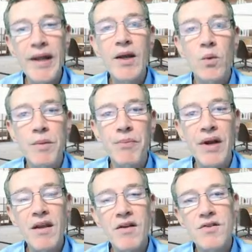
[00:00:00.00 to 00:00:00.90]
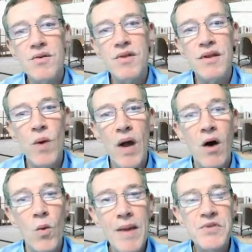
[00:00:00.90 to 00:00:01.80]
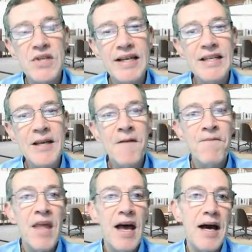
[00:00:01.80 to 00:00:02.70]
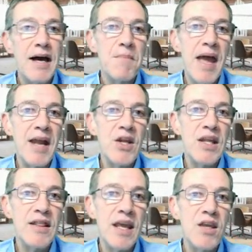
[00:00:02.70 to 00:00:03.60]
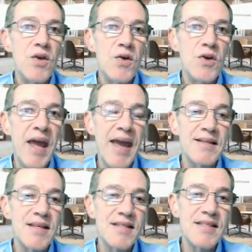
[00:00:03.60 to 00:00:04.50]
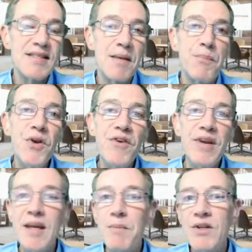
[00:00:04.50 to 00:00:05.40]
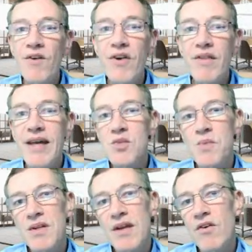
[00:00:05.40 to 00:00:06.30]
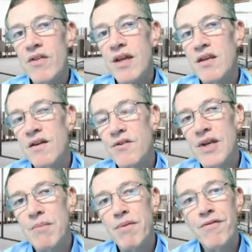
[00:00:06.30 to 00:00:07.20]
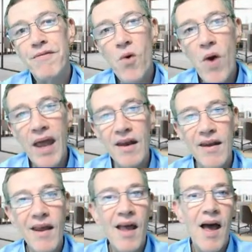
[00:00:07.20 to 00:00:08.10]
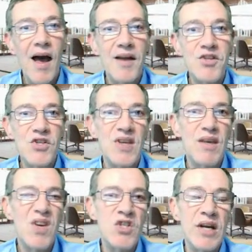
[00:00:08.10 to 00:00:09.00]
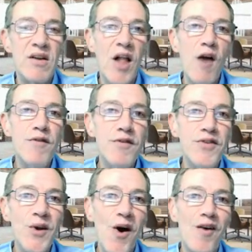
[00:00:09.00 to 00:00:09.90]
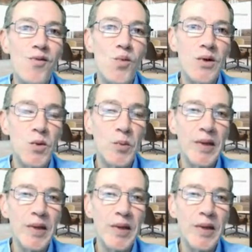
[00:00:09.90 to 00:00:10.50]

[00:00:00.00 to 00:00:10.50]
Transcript: would bring you to our website. And there you could access some pre-reading material. That's material that you could read beforehand, just to give you a general overview of what will be